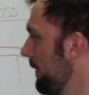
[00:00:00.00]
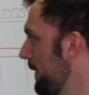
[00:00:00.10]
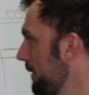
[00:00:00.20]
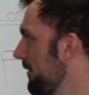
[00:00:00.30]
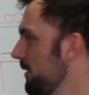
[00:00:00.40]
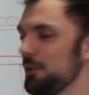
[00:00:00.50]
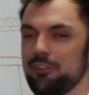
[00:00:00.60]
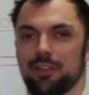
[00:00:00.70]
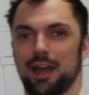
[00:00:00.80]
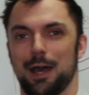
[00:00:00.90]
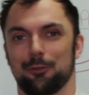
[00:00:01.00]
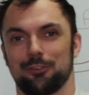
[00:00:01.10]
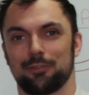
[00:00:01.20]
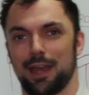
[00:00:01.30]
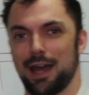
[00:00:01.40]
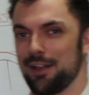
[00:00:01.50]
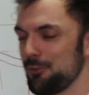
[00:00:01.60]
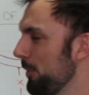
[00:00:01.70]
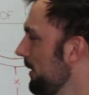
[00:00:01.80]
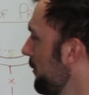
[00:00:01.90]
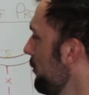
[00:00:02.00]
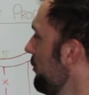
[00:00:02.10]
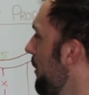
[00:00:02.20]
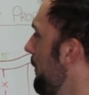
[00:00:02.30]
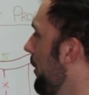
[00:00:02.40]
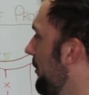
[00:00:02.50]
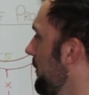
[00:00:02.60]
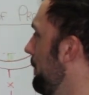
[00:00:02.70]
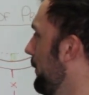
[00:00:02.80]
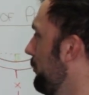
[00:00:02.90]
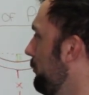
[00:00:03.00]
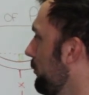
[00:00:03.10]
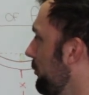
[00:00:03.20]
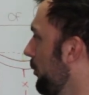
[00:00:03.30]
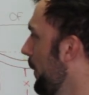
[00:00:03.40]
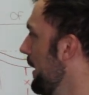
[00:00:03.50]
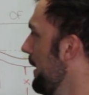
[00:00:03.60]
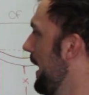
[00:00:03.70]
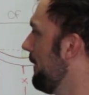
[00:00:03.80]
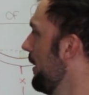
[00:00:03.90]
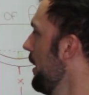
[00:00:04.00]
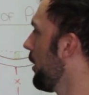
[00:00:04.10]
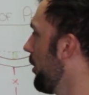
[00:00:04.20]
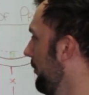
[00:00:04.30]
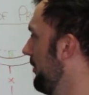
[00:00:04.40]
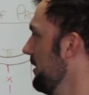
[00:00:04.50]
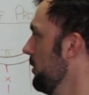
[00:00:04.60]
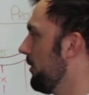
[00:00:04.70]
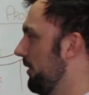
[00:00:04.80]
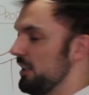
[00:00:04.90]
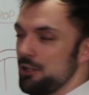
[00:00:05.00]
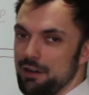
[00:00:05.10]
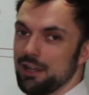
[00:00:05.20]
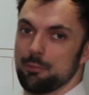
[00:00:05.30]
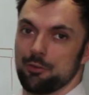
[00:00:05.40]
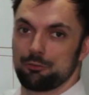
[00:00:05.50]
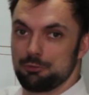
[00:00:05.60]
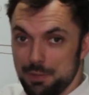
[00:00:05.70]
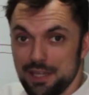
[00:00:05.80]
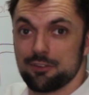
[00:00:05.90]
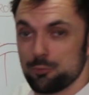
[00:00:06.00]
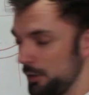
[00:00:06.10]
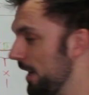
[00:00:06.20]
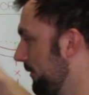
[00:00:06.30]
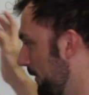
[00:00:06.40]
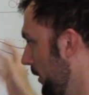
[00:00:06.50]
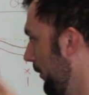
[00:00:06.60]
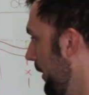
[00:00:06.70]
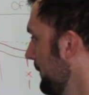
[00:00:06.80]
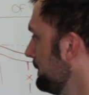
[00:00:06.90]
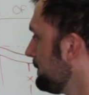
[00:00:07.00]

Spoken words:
Very similar to the house of cards, but it's usually on more simple structures where you have continuous linear elements repeated one after the other.